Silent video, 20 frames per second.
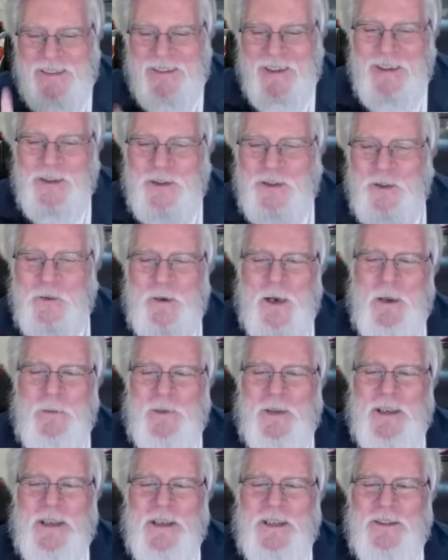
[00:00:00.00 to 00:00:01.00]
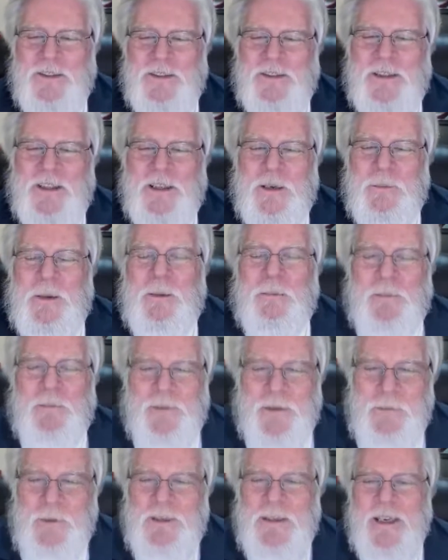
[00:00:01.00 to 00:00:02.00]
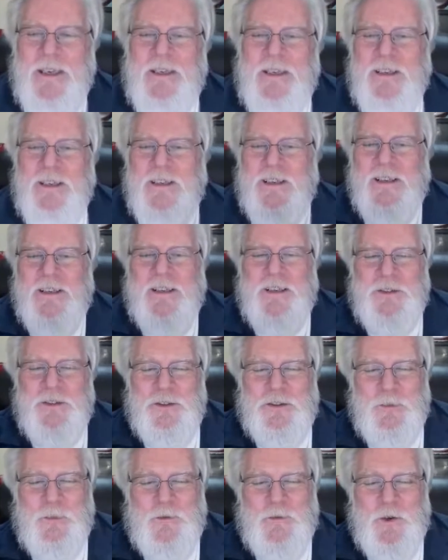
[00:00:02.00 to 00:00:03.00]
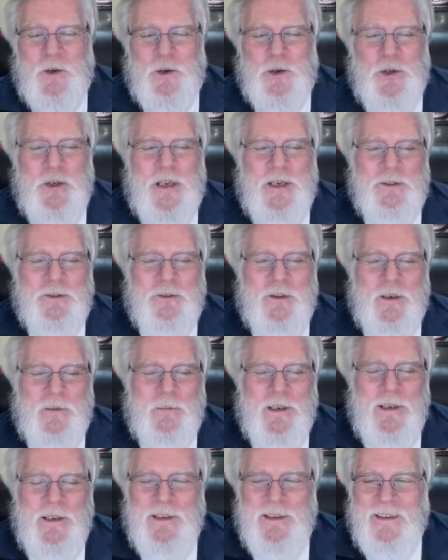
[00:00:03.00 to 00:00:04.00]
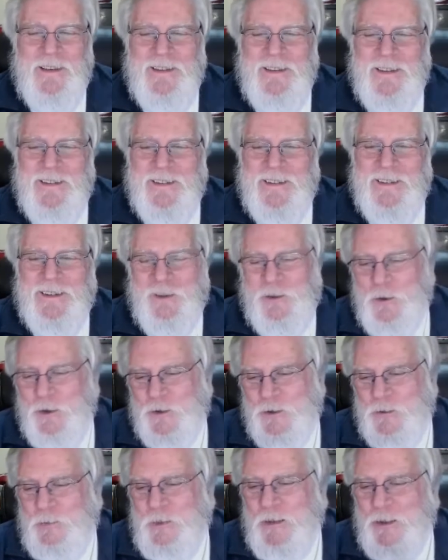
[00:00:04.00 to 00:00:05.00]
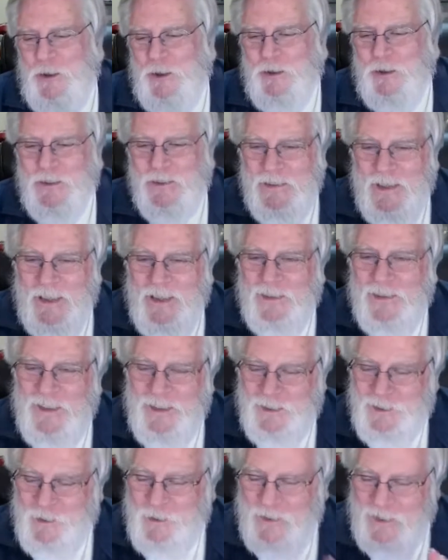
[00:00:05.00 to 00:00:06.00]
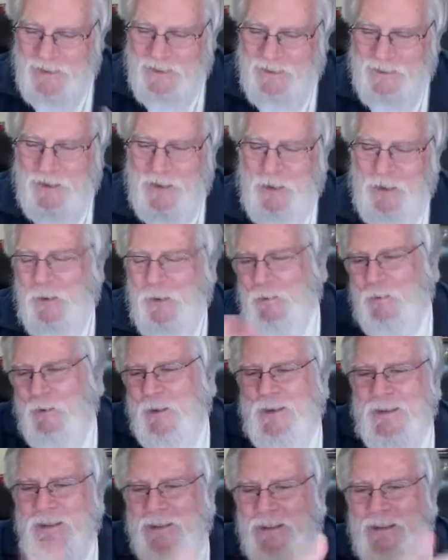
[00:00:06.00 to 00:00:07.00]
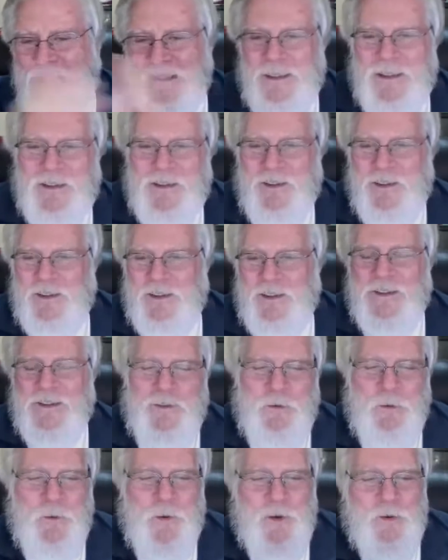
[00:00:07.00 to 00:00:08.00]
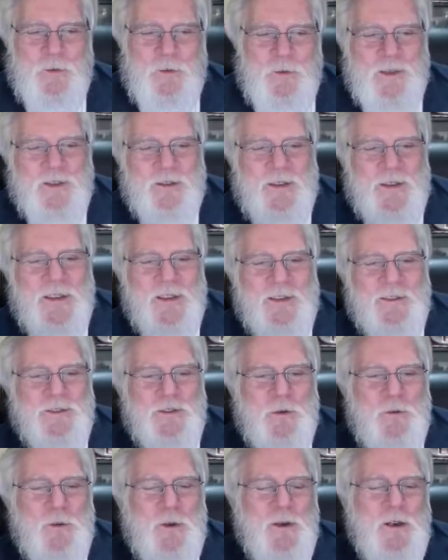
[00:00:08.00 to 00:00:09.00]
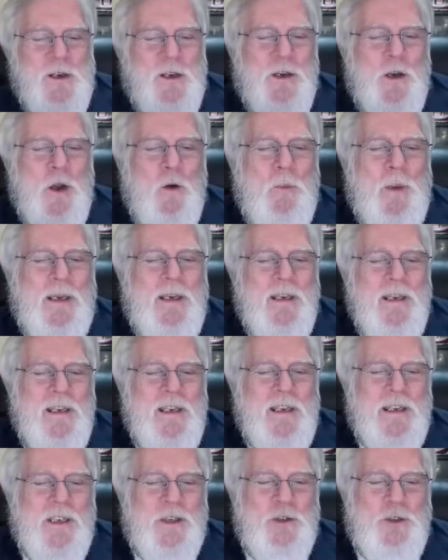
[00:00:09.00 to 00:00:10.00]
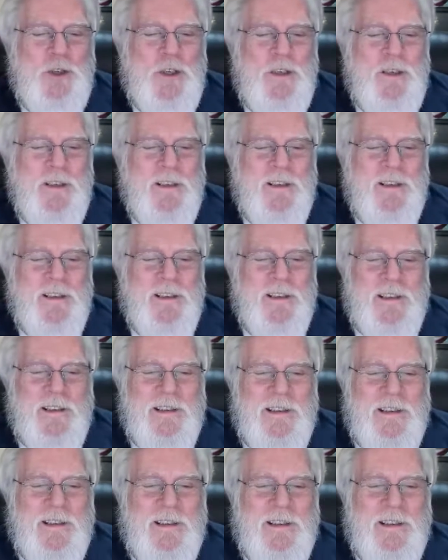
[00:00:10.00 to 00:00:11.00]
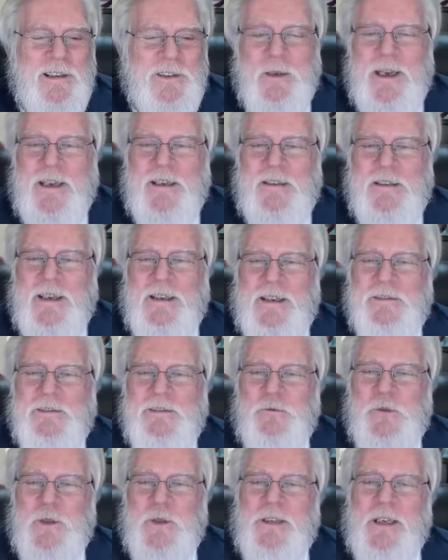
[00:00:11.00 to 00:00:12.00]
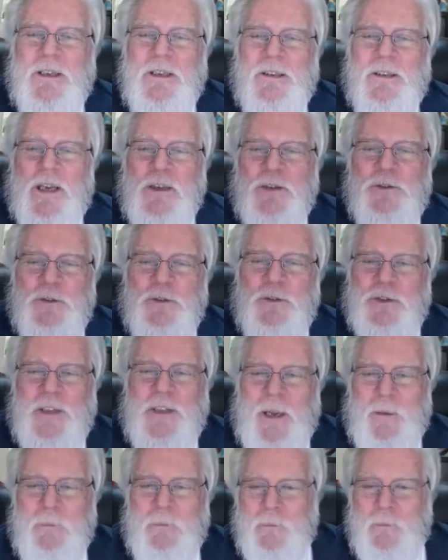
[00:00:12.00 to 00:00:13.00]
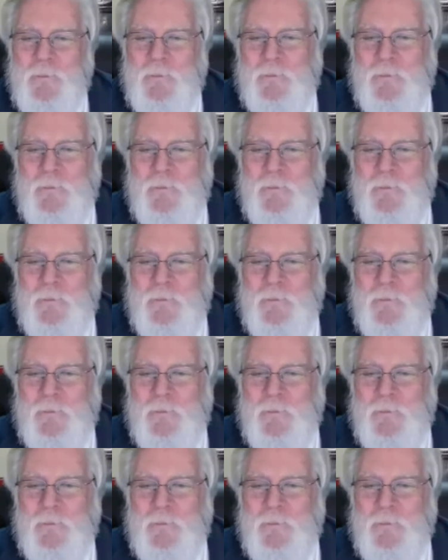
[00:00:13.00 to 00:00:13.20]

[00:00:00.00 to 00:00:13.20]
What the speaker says: then she grabbed the kids and said, "Come on, let me take you and get you some of our good ice cream." And of course, my daughter said, "Yeah, it's okay. It's okay." I mean, you can see everywhere in the restaurant. There's nowhere they could go. But she went and then went that extra step.